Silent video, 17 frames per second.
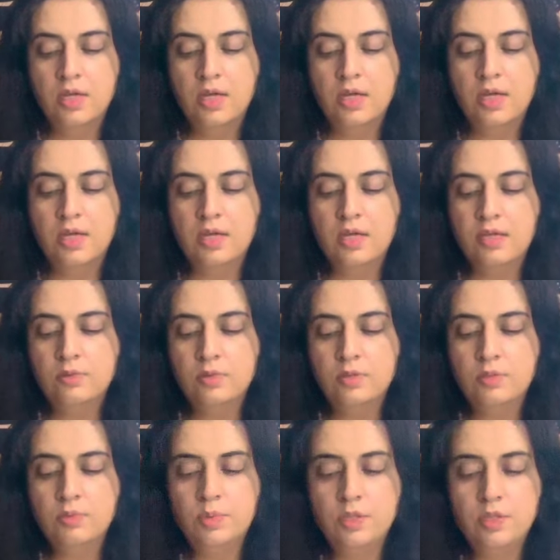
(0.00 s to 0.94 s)
And with
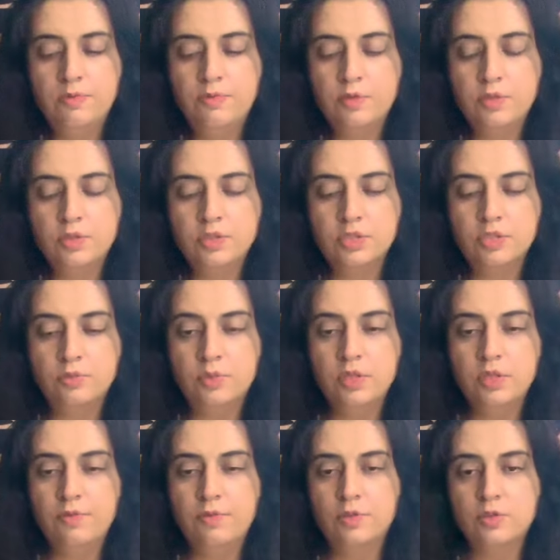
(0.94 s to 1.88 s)
the Wheel of Fortune, the
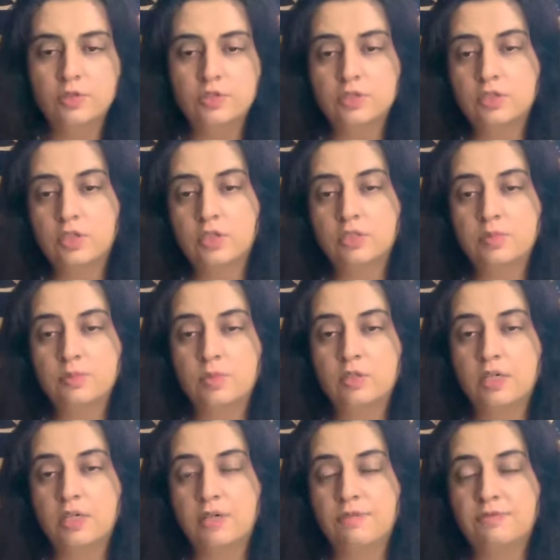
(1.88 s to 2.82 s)
Wheel of Fortune talks about
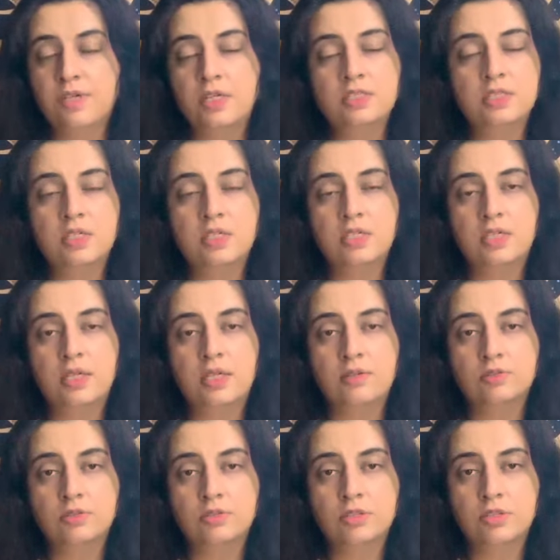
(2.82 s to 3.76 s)
like a fated
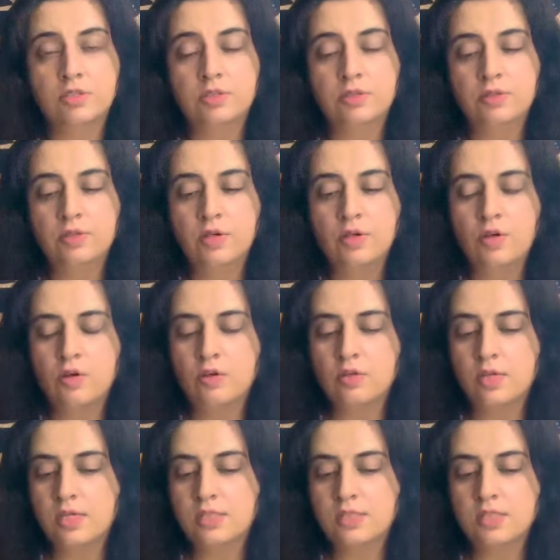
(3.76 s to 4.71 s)
encounter or
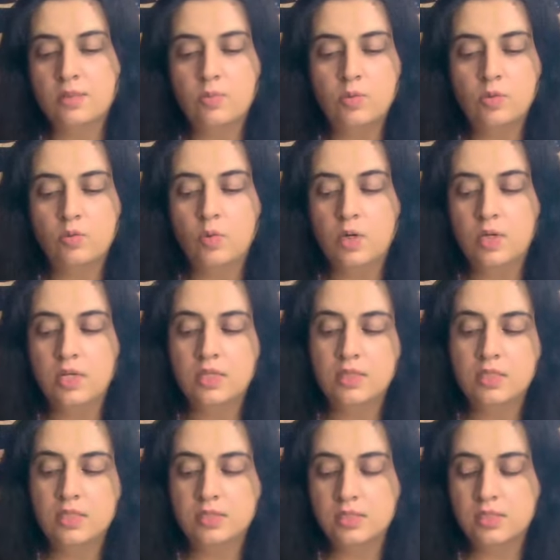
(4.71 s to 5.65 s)
like someone wanting
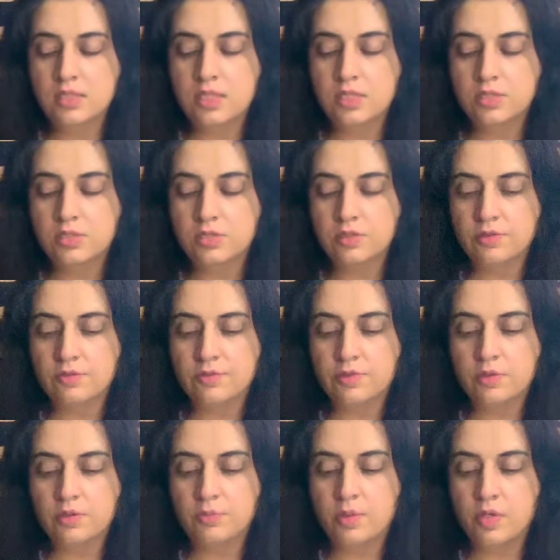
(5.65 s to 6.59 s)
things to take a turn
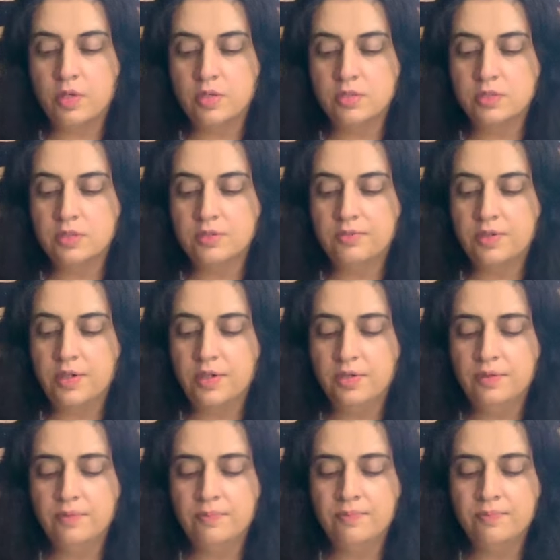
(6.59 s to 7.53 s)
for the positive
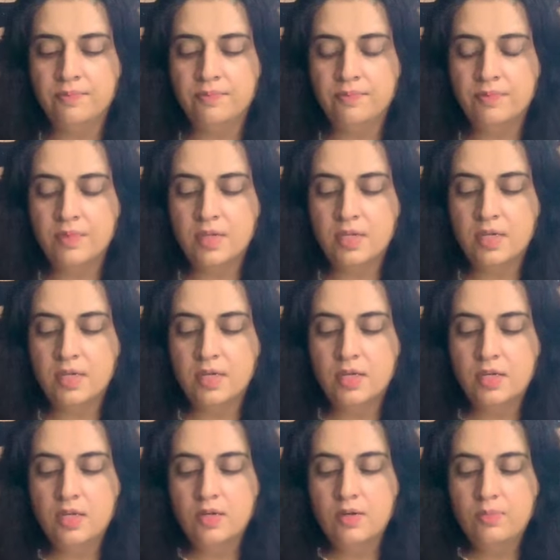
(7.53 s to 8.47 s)
here.
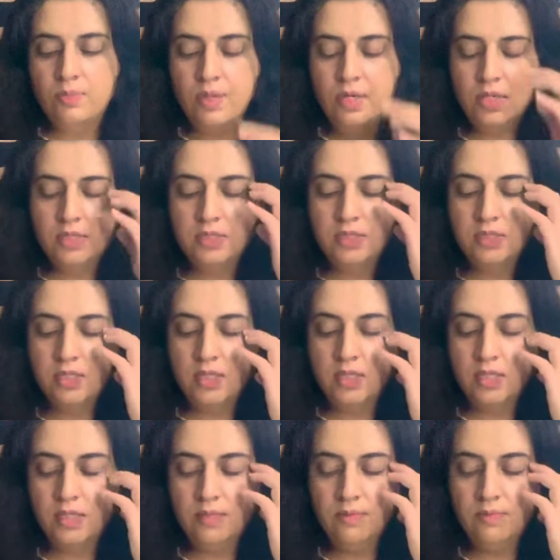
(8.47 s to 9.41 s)
But
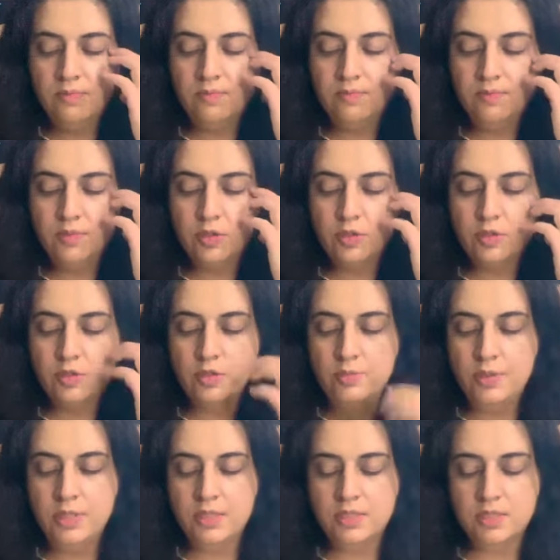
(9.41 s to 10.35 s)
um, there
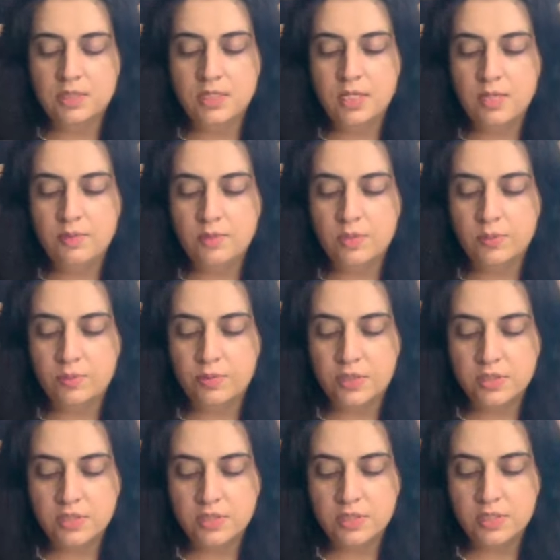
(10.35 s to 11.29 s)
could be a delay with the
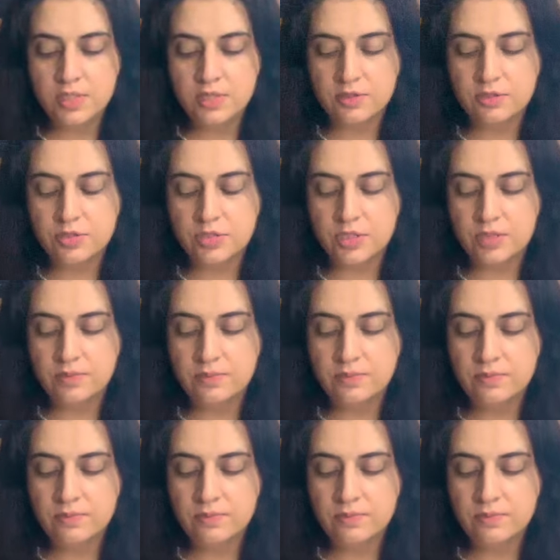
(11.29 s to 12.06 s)
present energy.